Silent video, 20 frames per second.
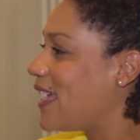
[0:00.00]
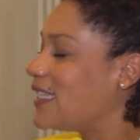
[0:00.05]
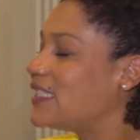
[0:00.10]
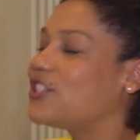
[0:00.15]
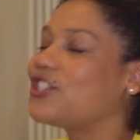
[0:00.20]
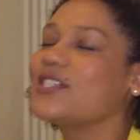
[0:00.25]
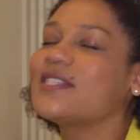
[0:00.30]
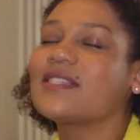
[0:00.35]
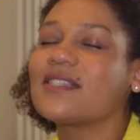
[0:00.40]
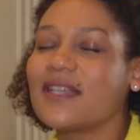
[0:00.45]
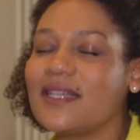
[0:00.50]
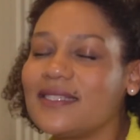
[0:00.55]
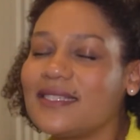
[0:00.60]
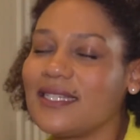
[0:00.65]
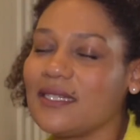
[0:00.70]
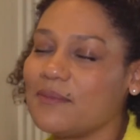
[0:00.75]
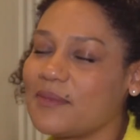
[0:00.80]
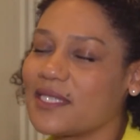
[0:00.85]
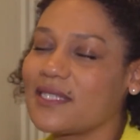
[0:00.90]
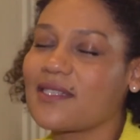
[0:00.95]
and just a
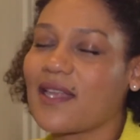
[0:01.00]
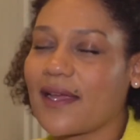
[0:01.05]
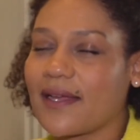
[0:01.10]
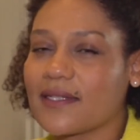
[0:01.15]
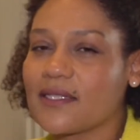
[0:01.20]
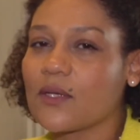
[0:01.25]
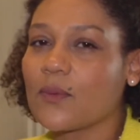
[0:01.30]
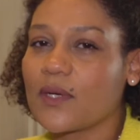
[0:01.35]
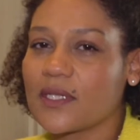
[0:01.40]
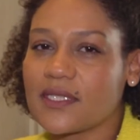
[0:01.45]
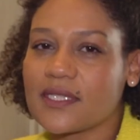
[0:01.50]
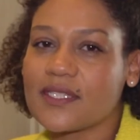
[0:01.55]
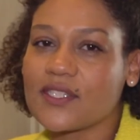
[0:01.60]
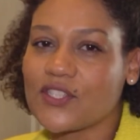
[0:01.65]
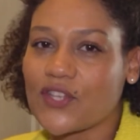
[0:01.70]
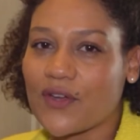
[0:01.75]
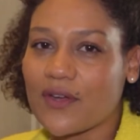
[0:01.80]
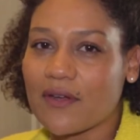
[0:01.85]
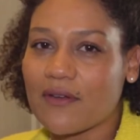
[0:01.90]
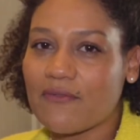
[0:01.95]
deep desire to want to
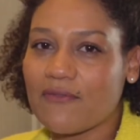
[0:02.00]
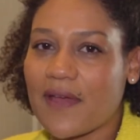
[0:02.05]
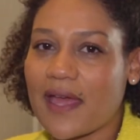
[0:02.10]
serve